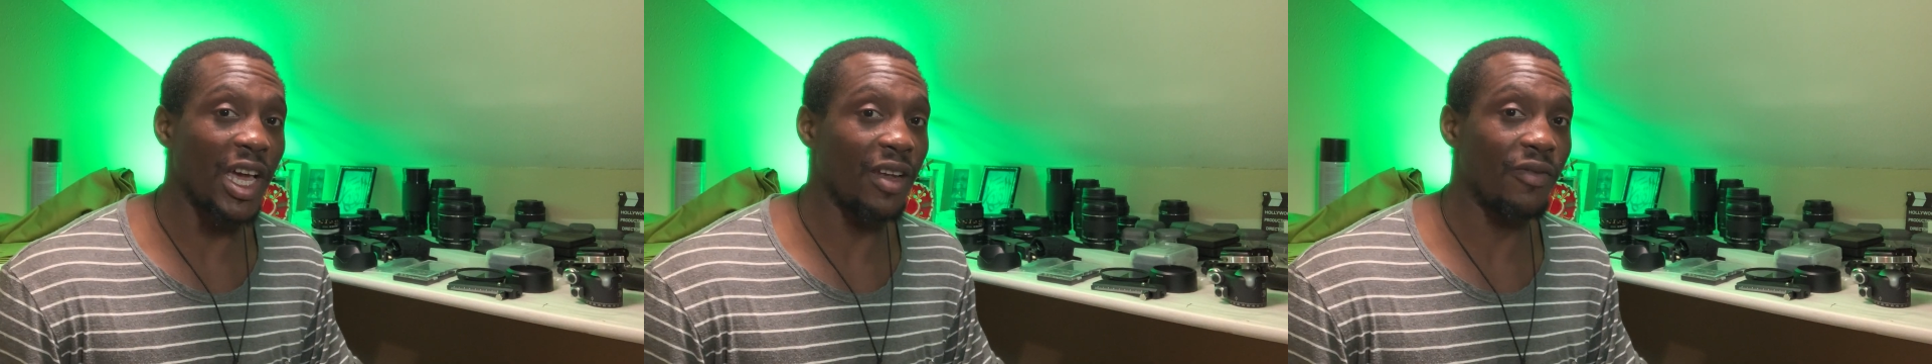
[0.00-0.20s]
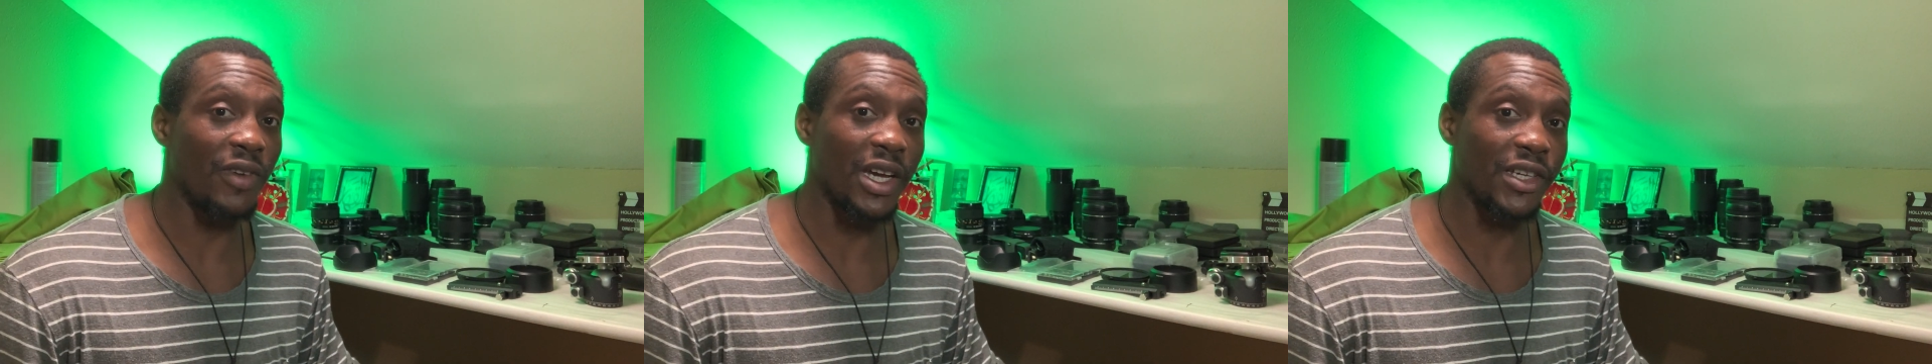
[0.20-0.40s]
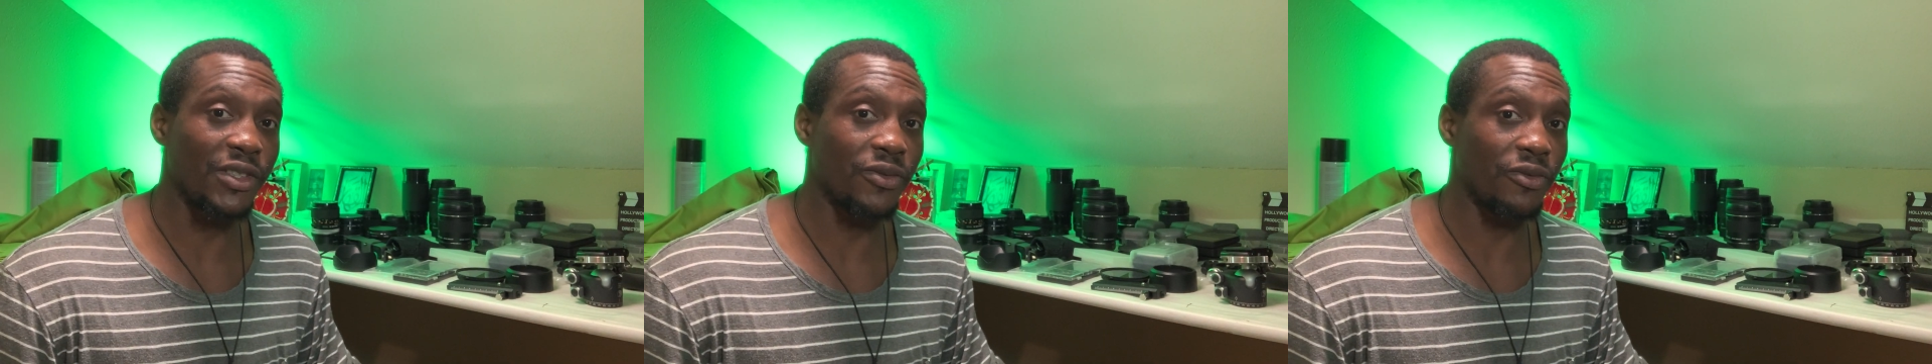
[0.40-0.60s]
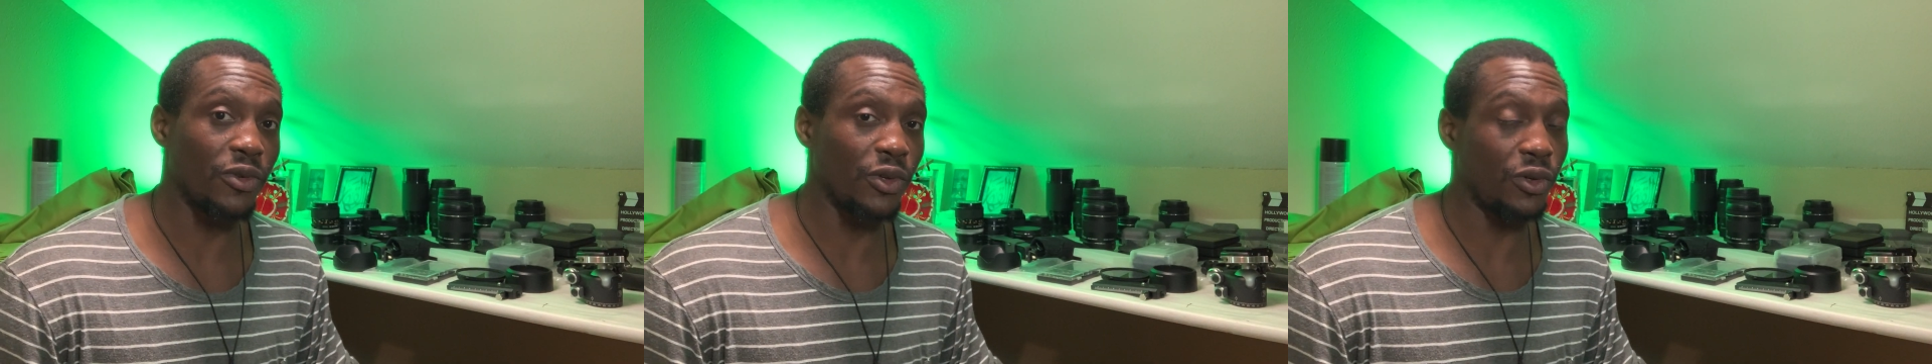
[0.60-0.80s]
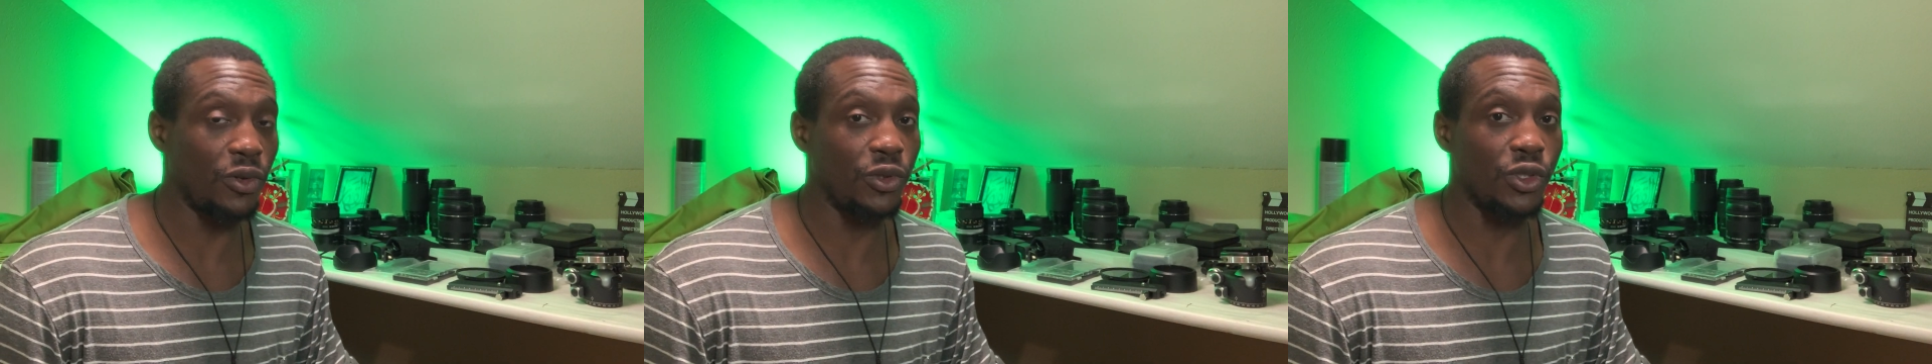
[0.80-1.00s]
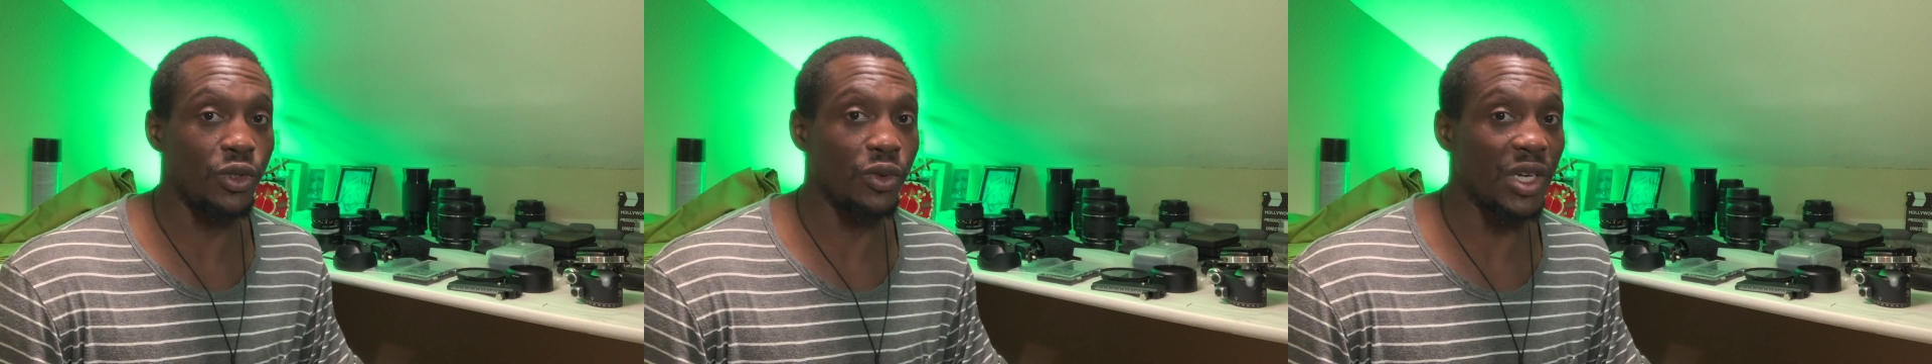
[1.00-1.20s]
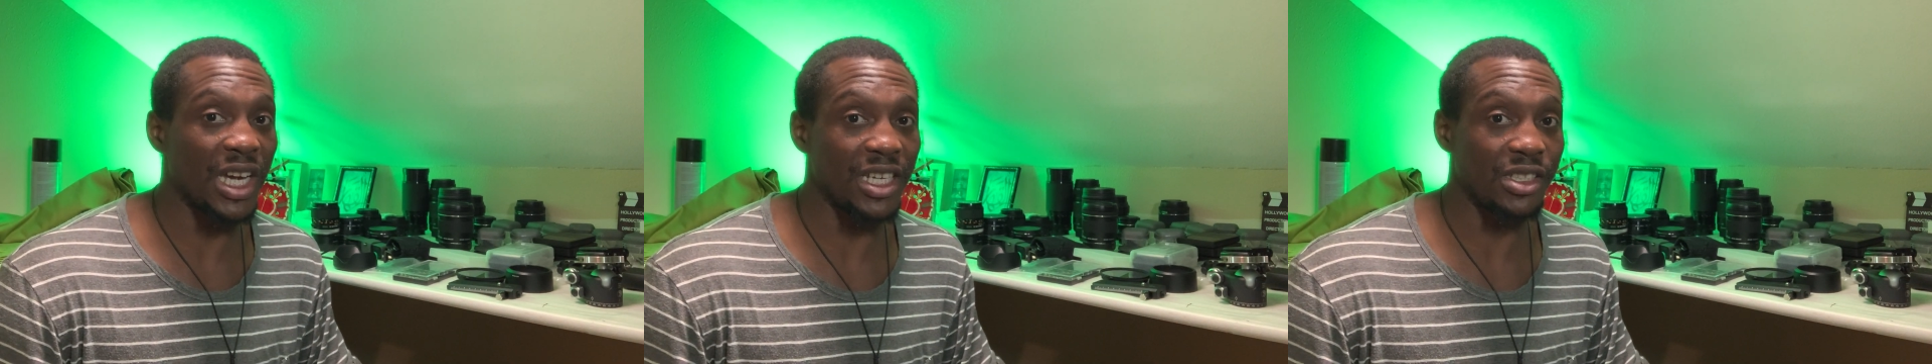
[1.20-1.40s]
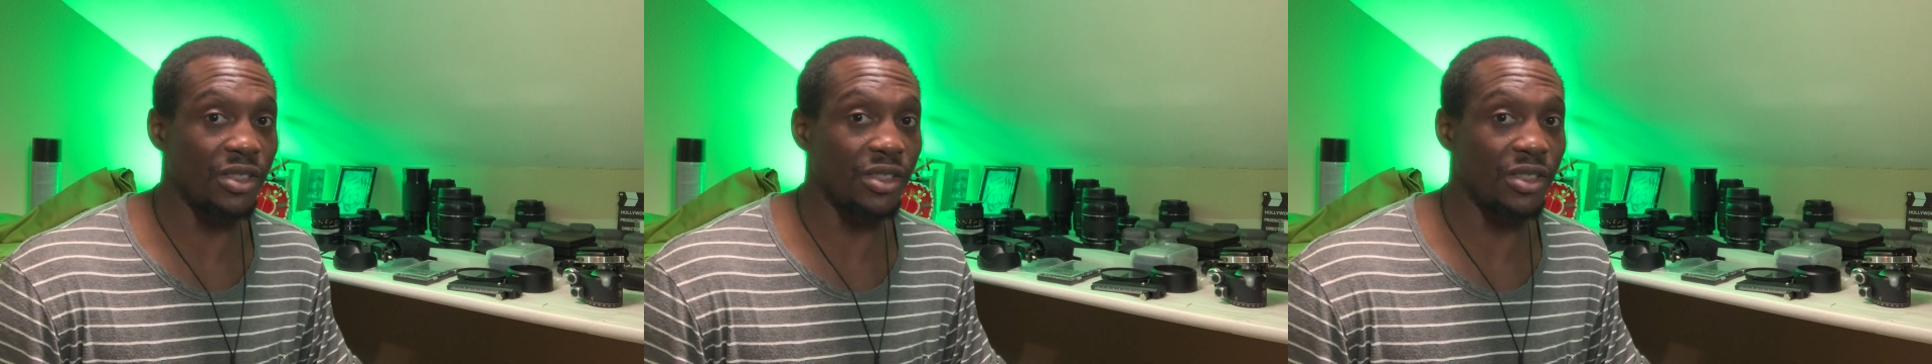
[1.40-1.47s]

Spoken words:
advice for you guys.